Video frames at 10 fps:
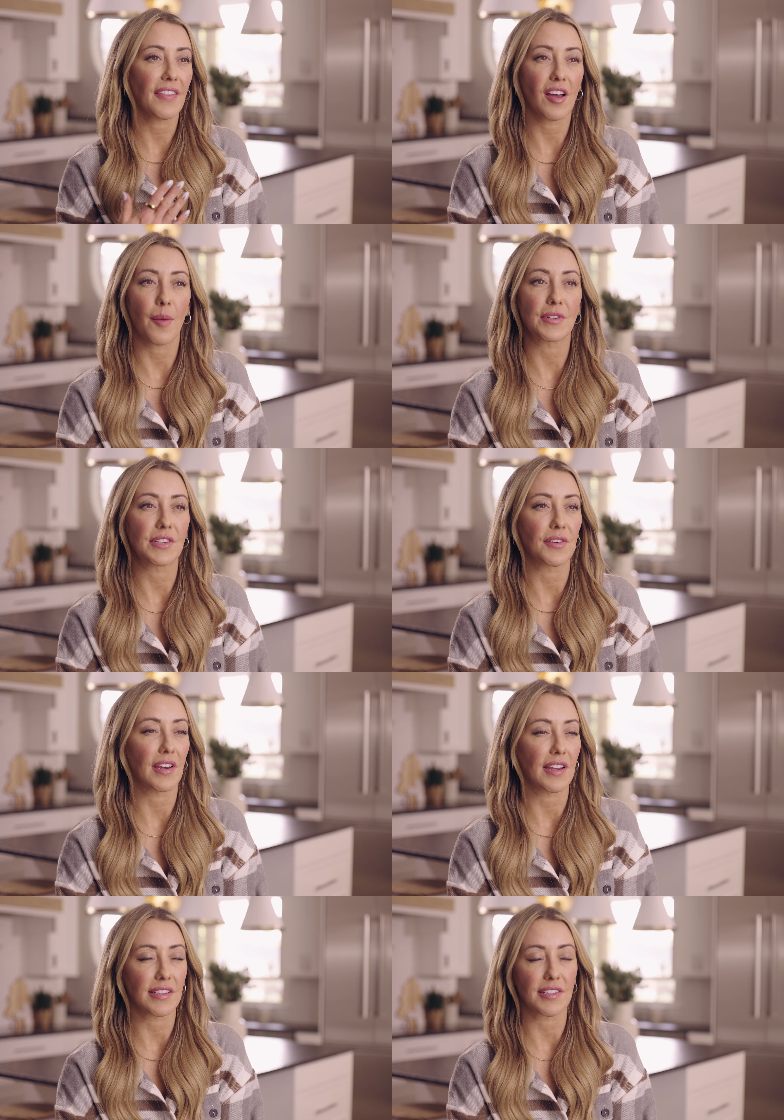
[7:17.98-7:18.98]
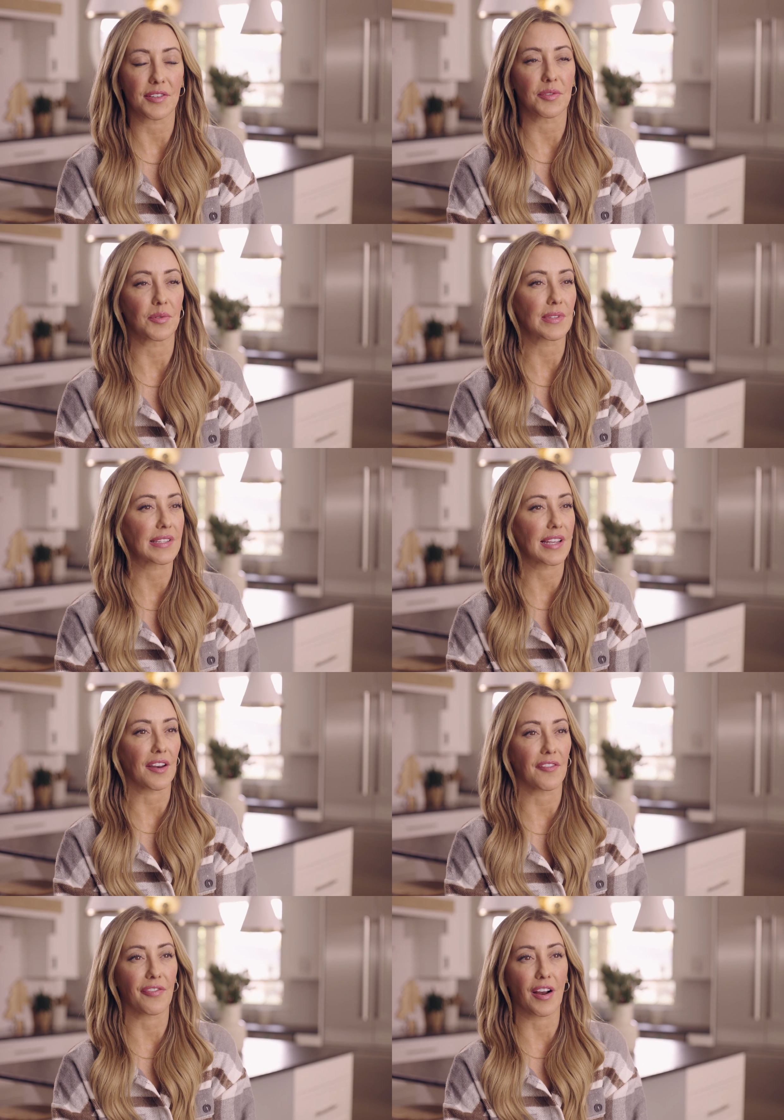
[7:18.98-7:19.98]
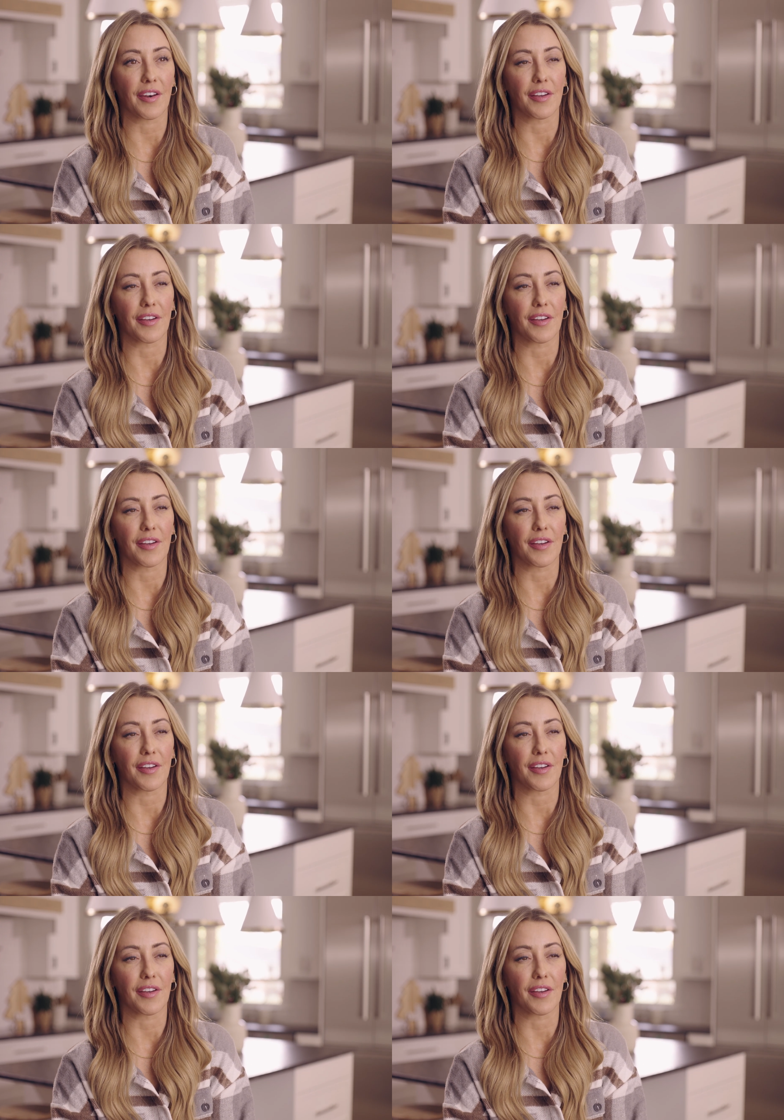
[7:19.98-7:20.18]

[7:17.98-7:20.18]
the opportunity to sit in front